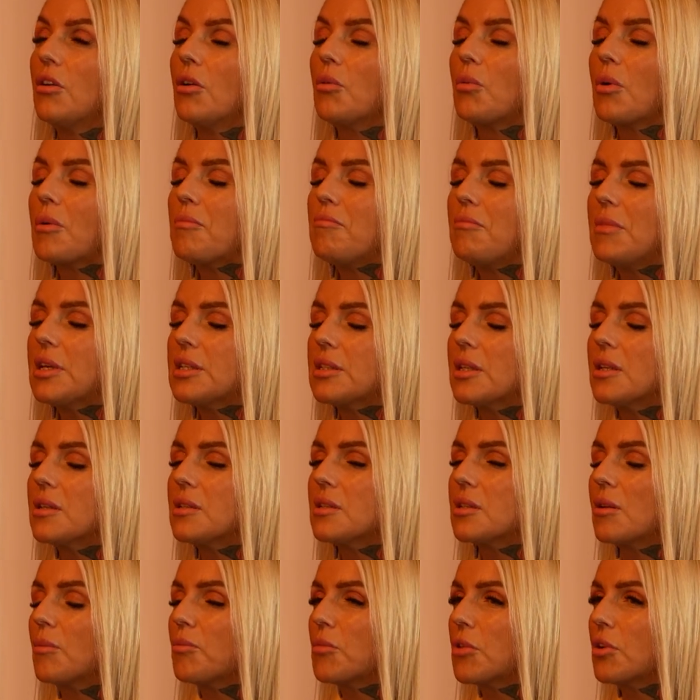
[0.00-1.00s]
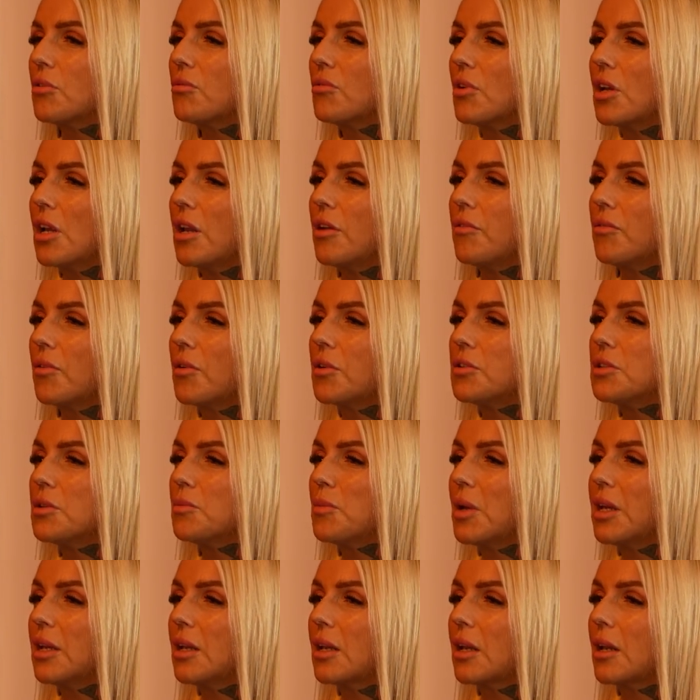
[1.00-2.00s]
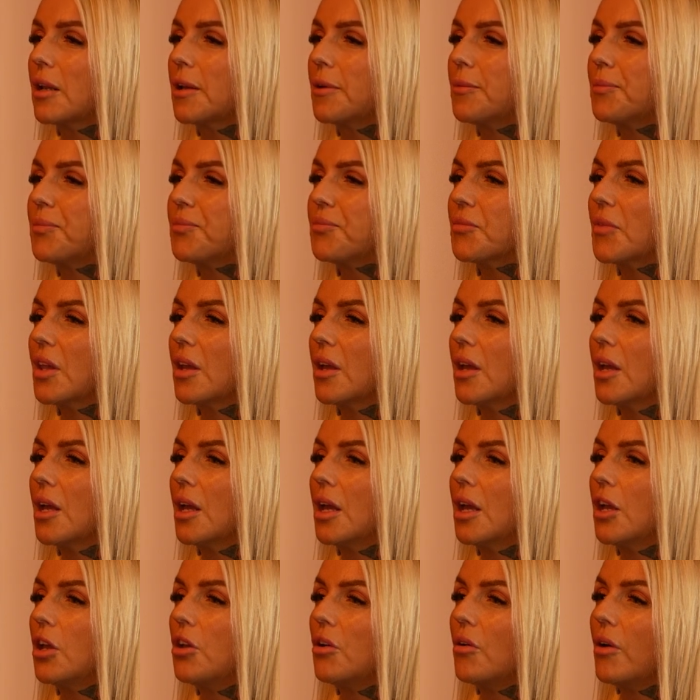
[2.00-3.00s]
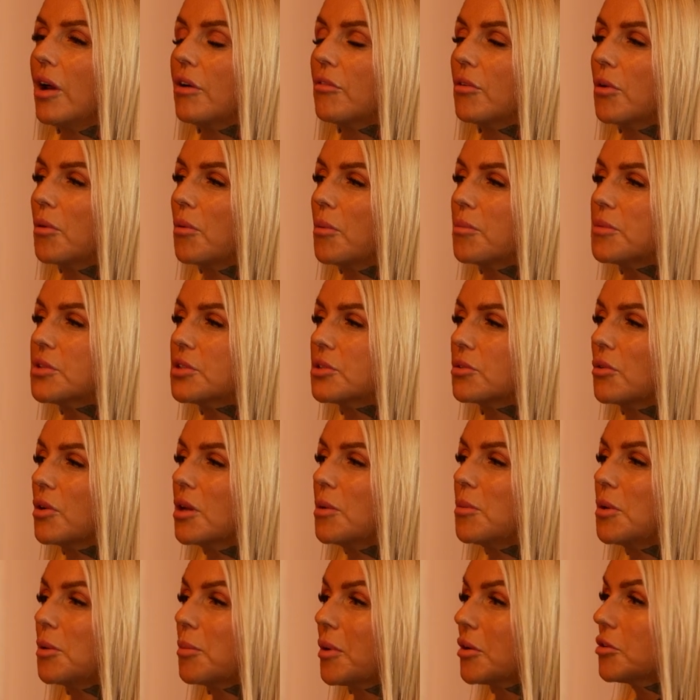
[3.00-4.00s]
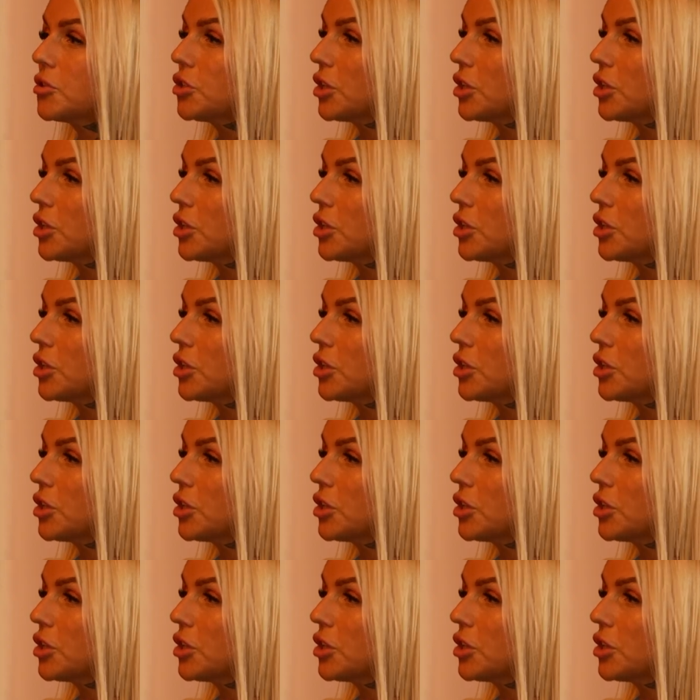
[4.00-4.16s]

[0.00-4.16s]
we're missing something really fundamental. Everyone was screaming